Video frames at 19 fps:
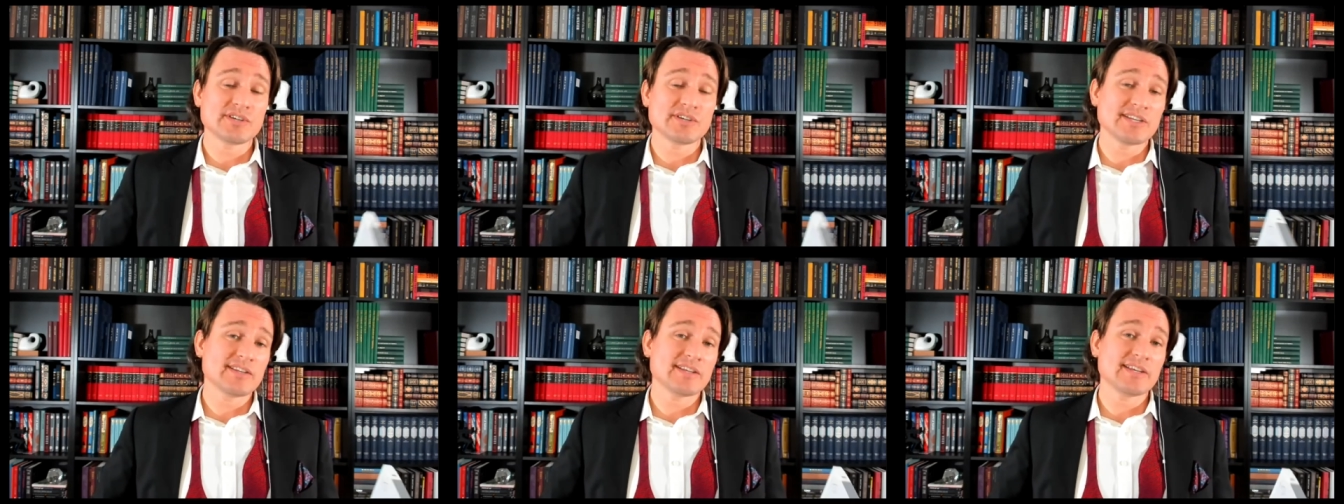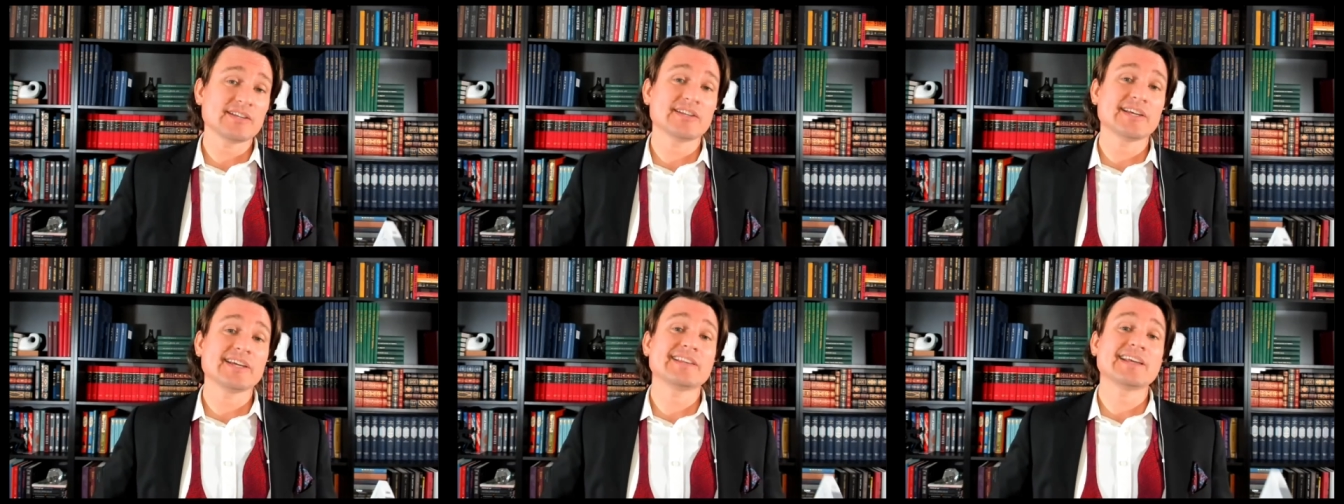anything
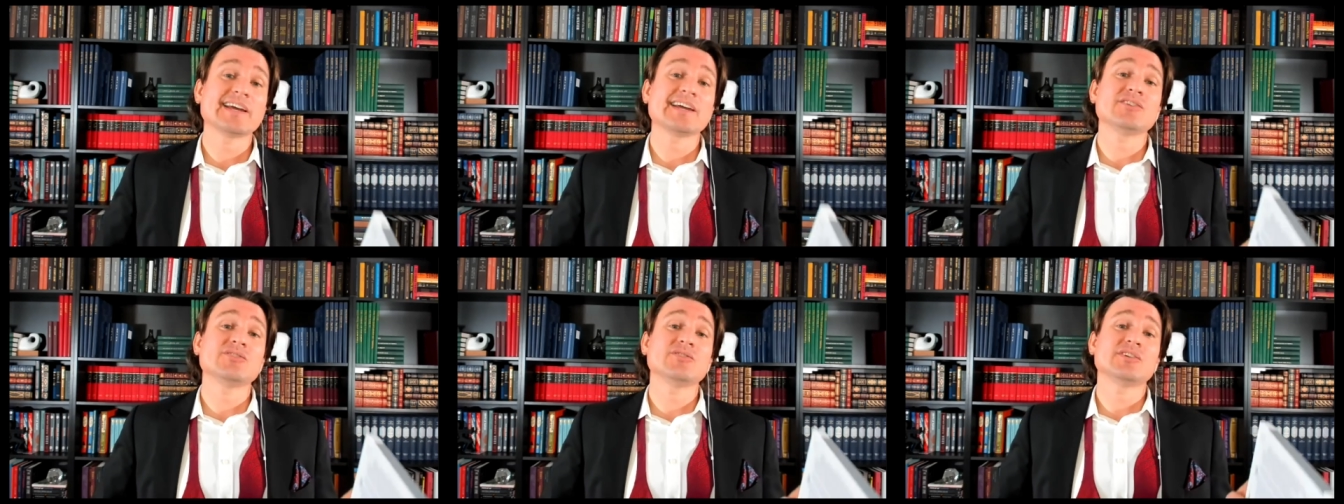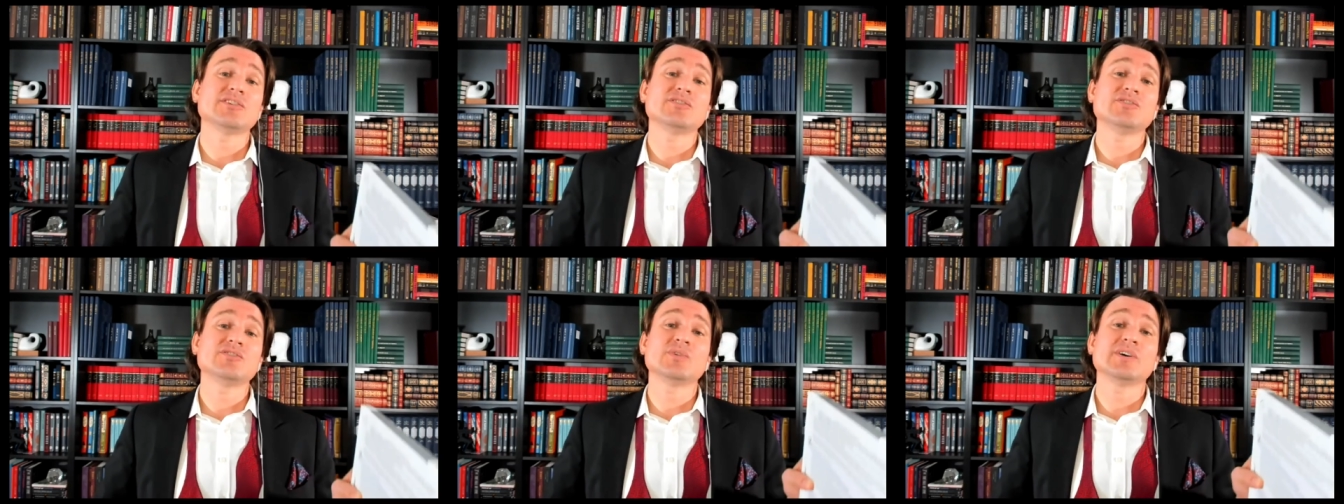like that, you
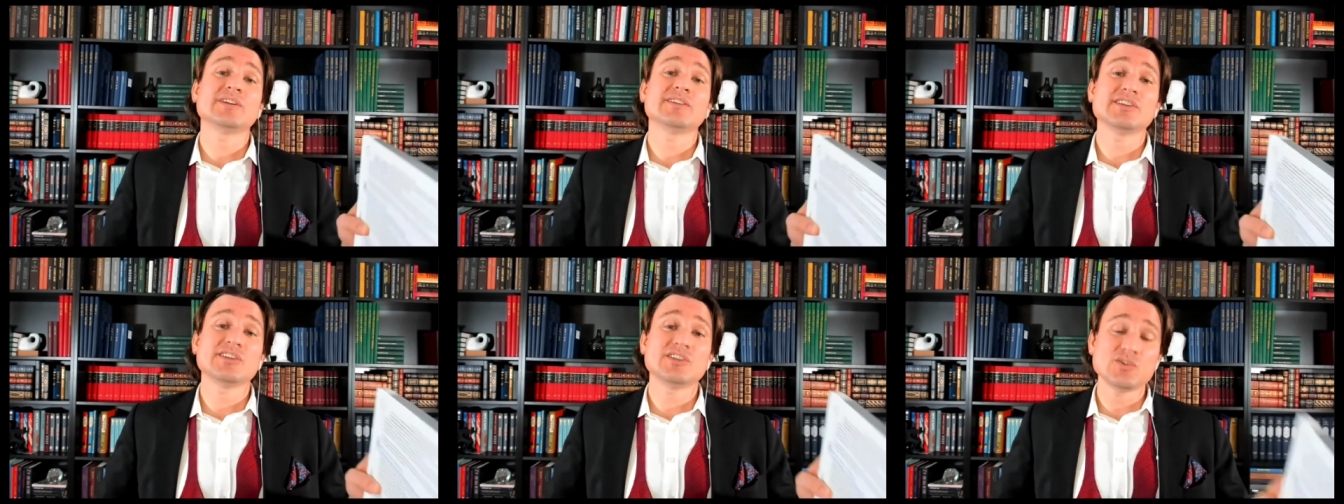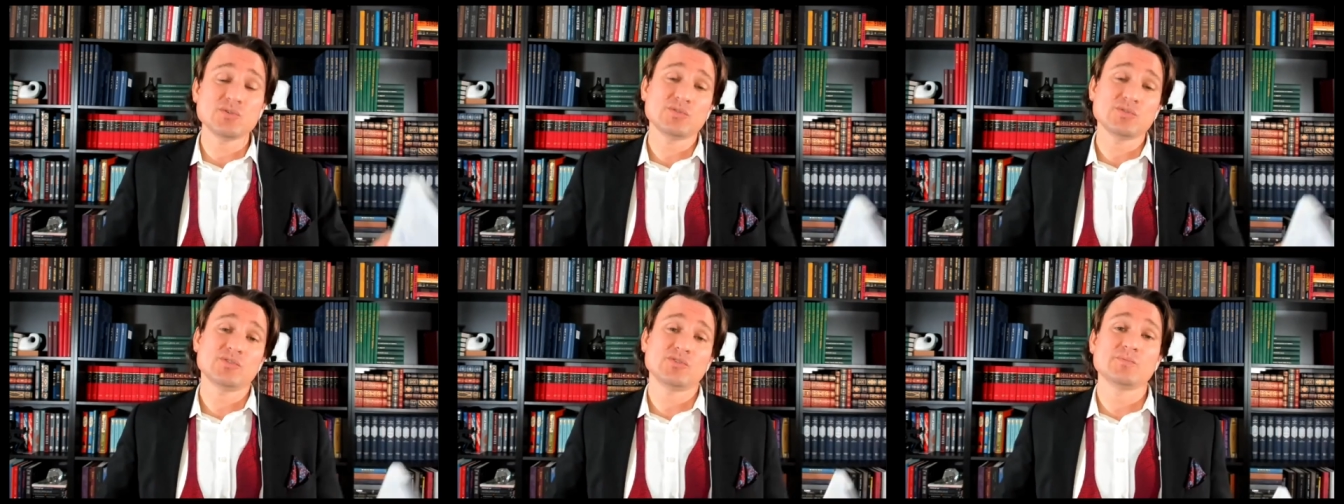can do on the
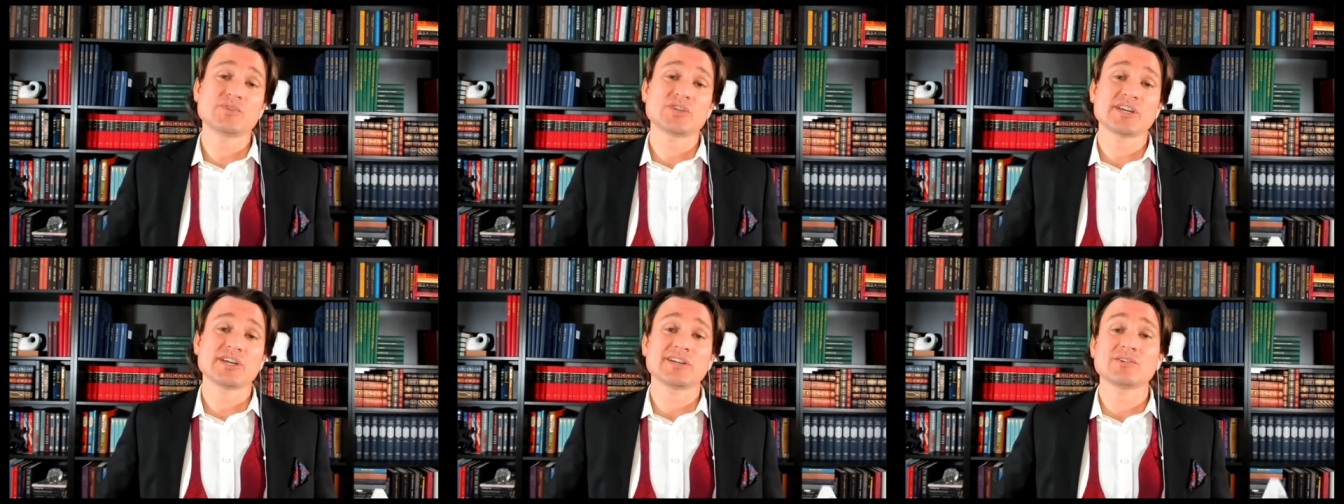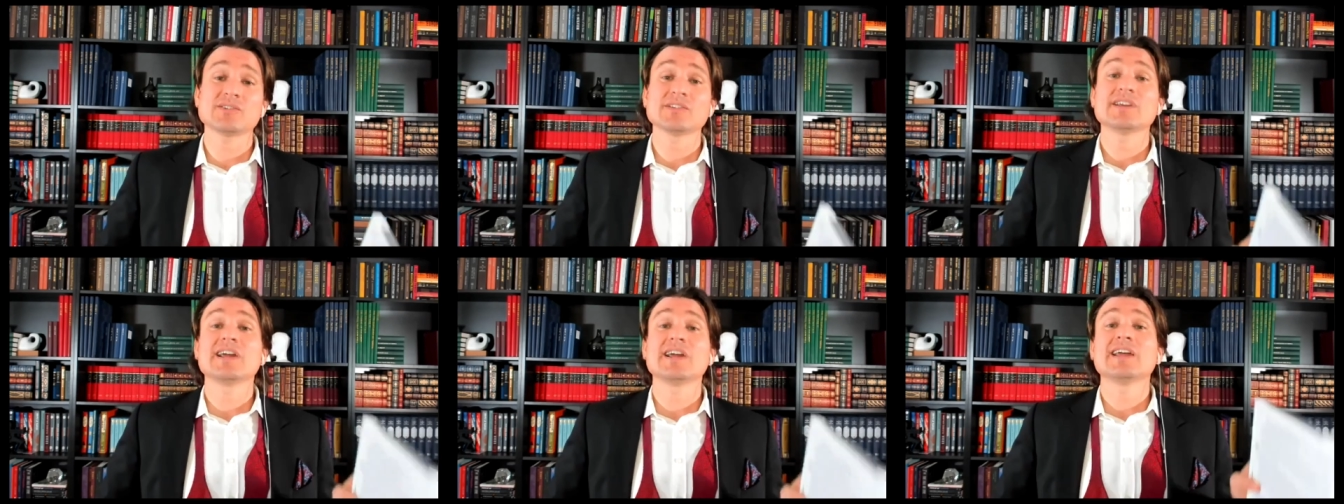YouTube
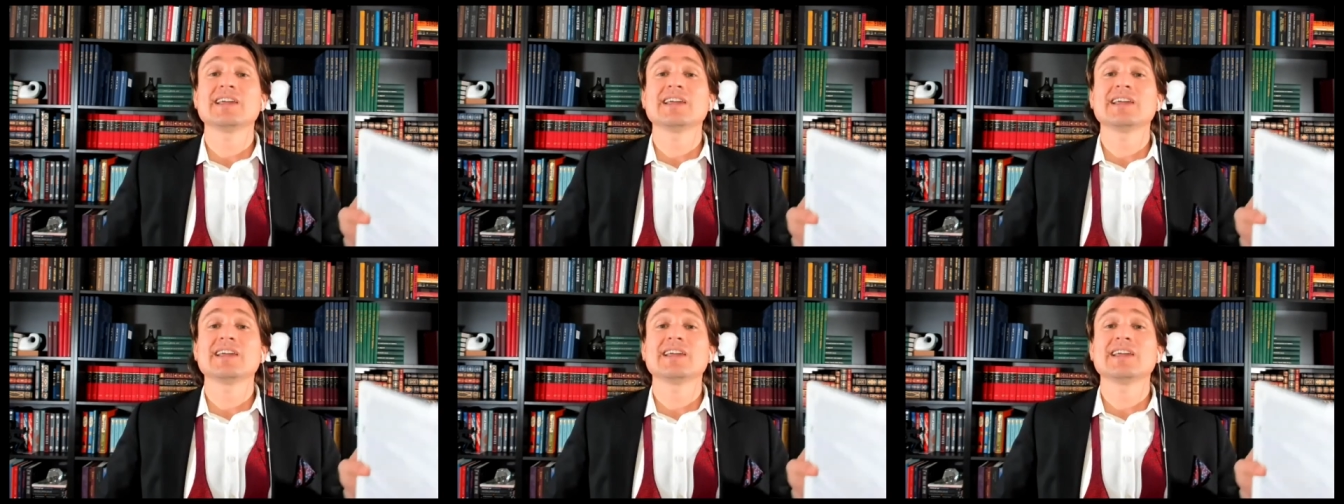channel.